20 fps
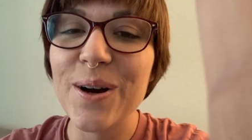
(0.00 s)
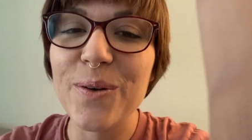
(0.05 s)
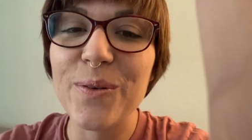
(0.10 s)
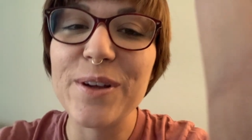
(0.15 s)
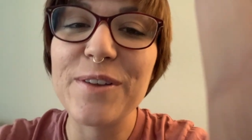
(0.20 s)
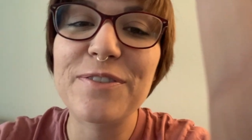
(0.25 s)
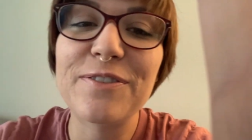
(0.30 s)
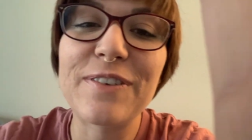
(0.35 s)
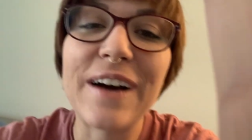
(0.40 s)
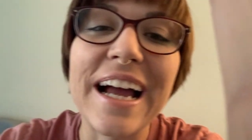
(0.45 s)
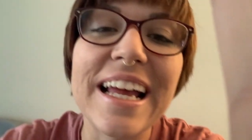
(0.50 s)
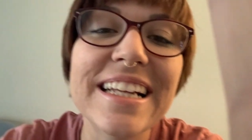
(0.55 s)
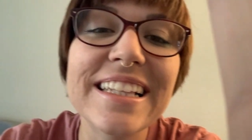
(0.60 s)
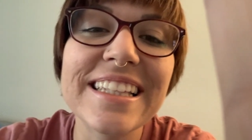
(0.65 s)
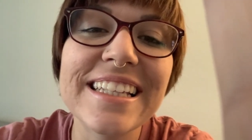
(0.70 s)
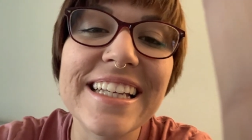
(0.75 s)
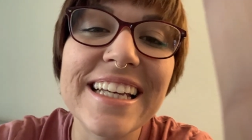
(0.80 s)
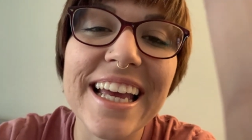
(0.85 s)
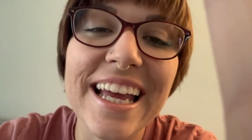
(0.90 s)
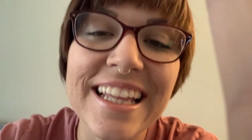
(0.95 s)
We
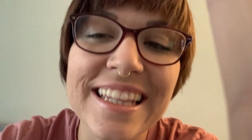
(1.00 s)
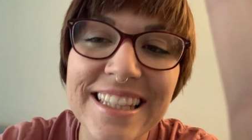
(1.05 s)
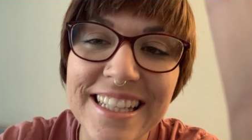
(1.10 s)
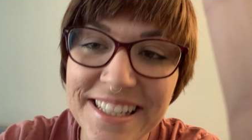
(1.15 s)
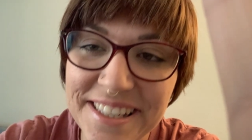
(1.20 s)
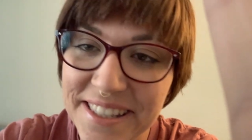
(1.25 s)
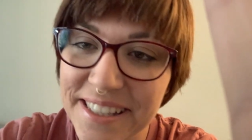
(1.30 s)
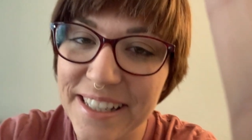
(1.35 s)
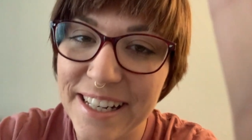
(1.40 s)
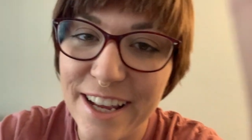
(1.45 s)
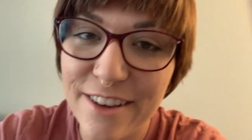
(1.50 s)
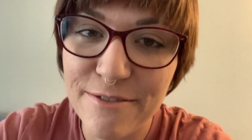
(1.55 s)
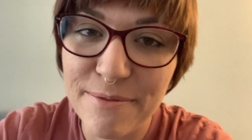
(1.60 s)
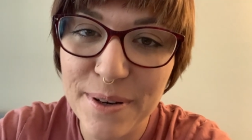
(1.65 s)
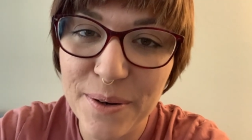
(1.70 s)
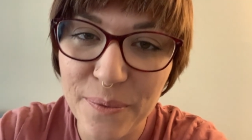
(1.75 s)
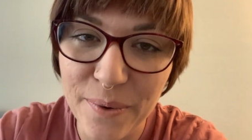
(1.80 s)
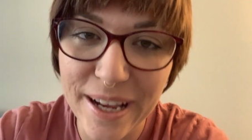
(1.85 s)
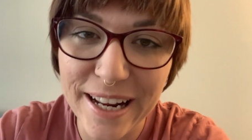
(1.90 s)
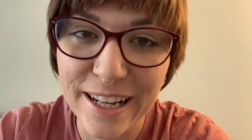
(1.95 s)
finally get the scene I've
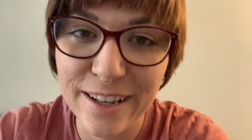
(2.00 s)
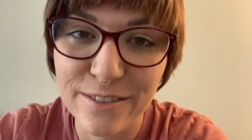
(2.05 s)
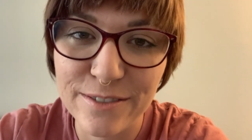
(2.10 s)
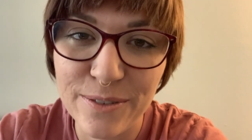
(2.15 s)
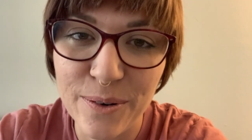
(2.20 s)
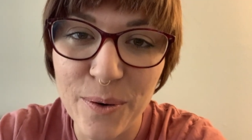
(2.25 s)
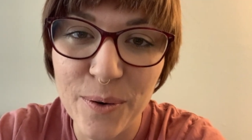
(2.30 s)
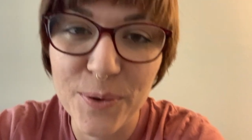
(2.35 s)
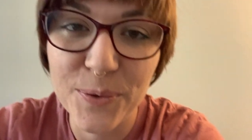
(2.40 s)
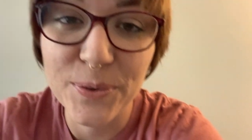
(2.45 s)
been waiting for,